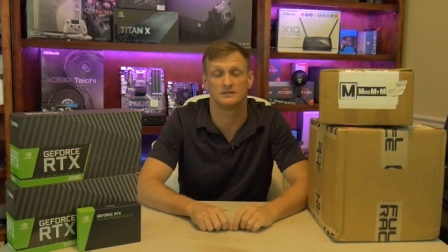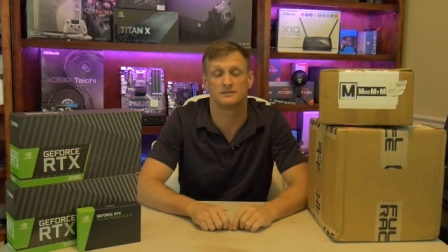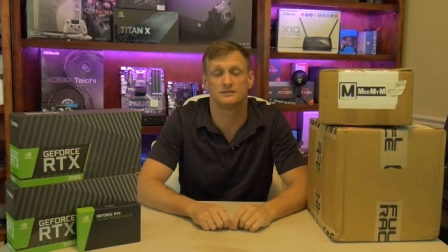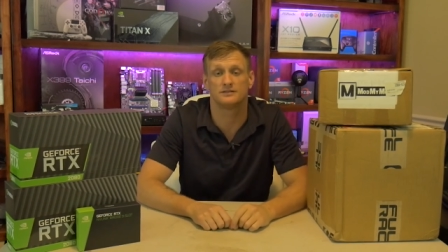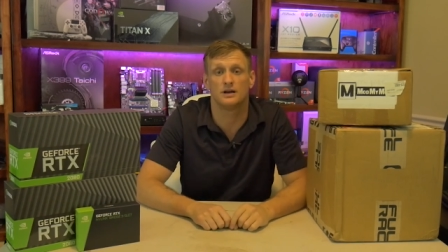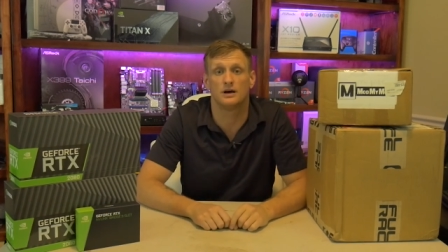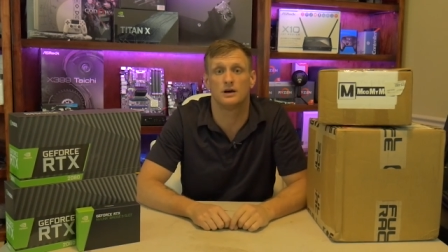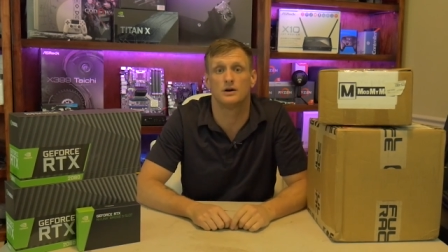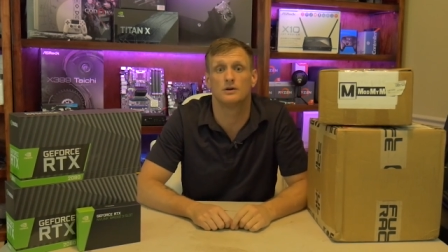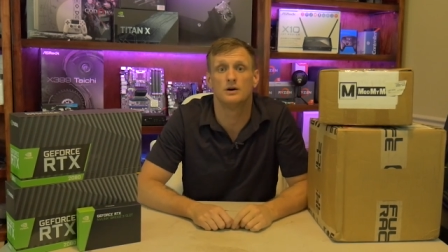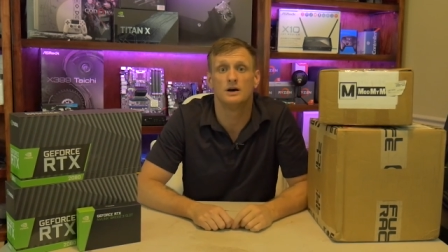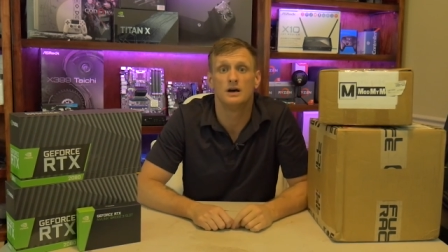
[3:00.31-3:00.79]

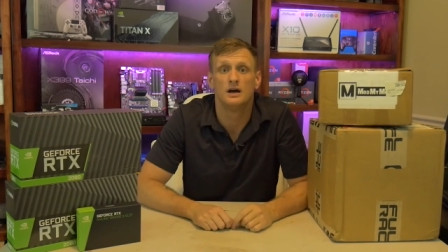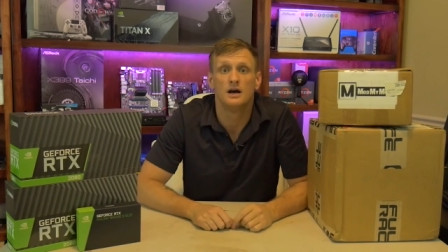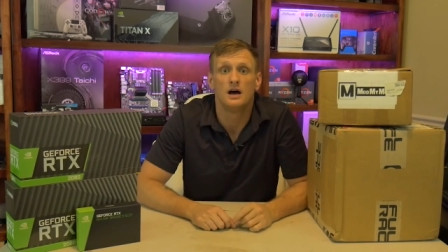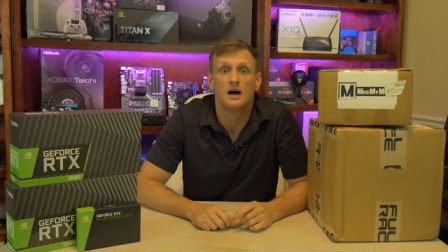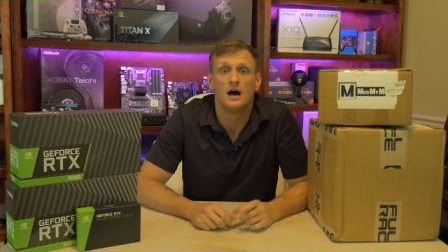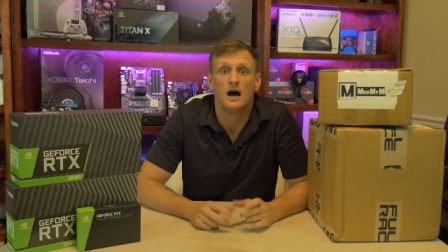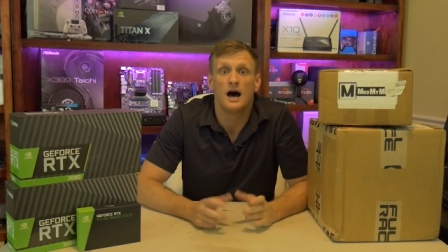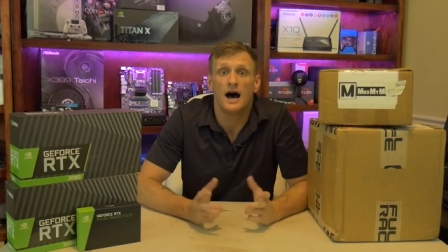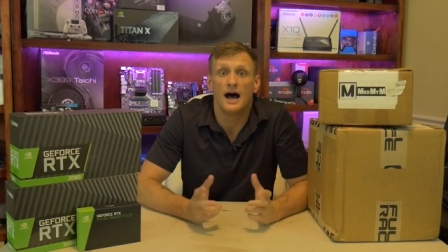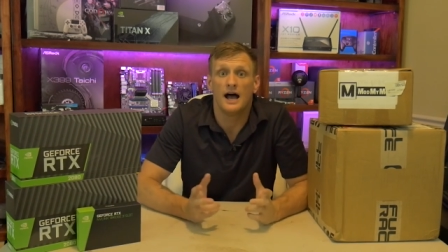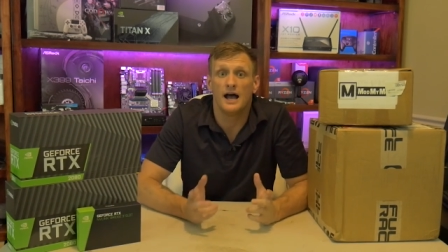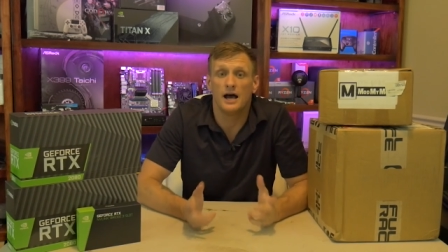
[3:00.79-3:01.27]
So
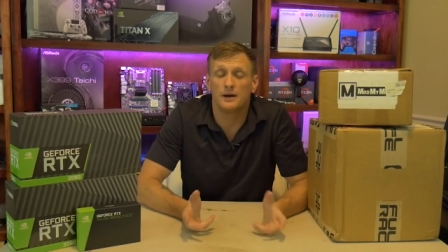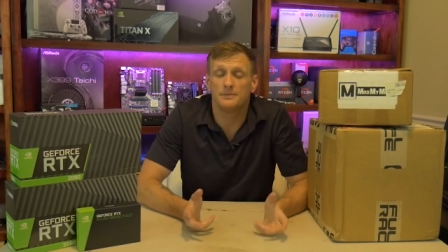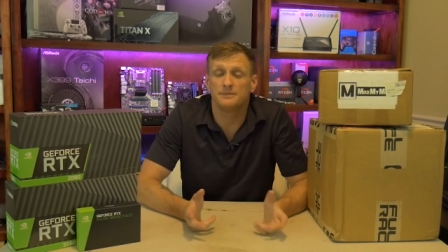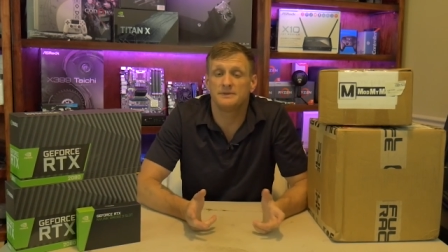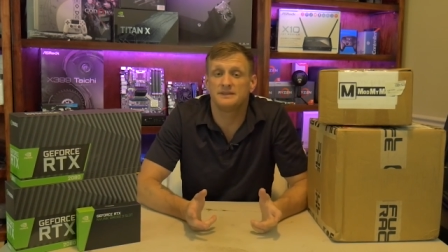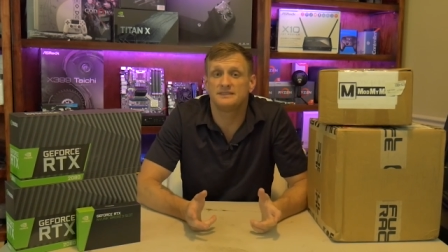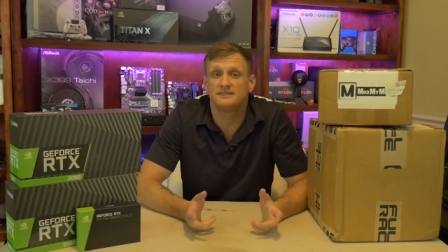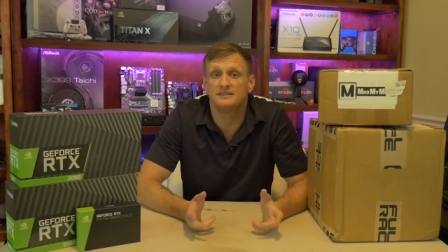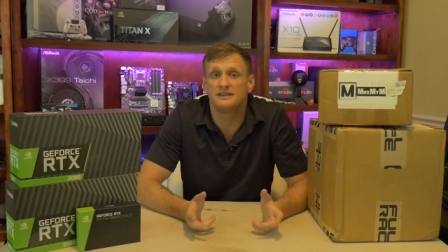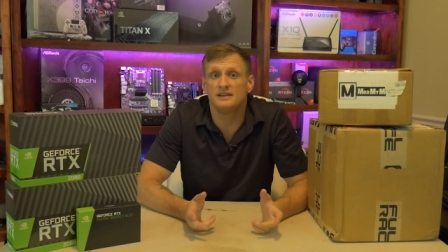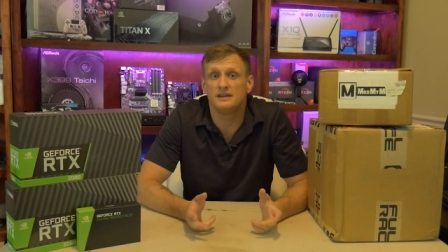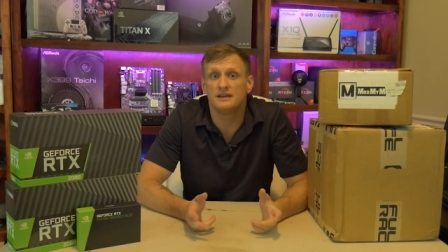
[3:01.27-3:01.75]
I hope
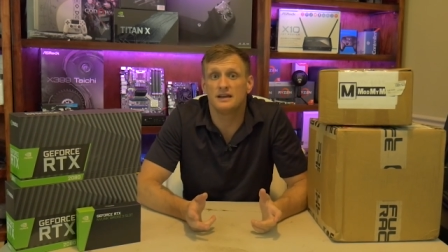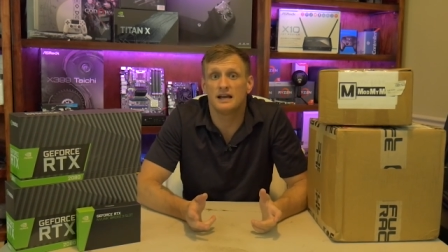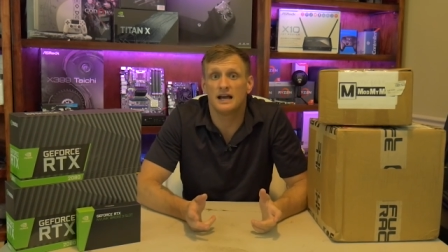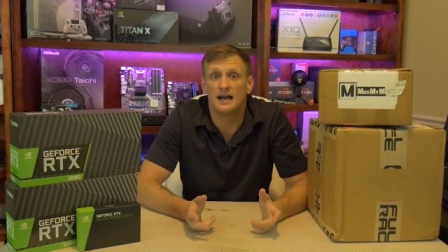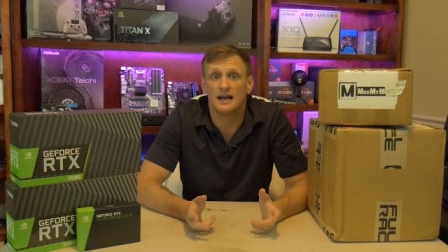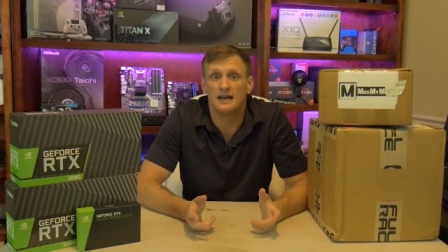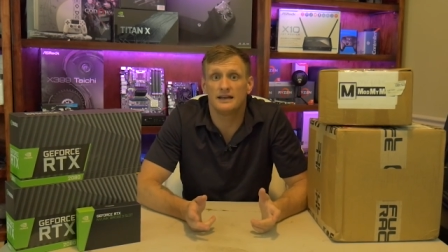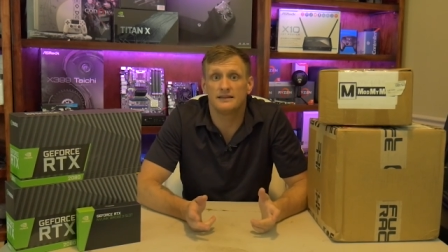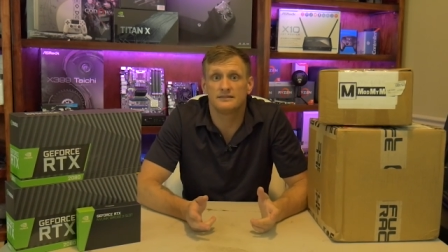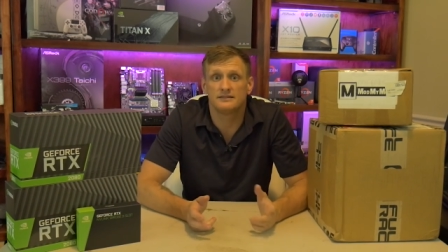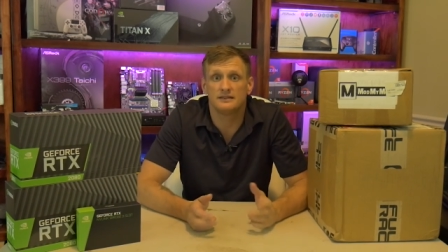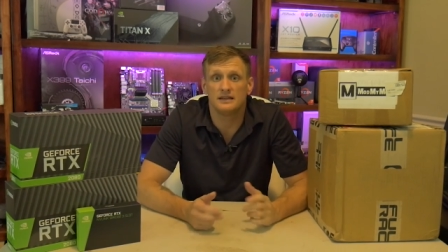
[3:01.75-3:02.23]
to see you
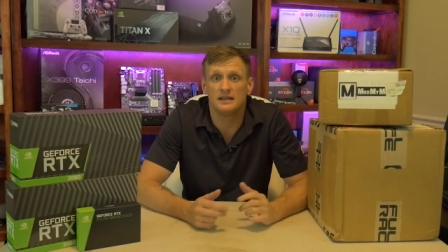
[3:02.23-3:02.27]
guys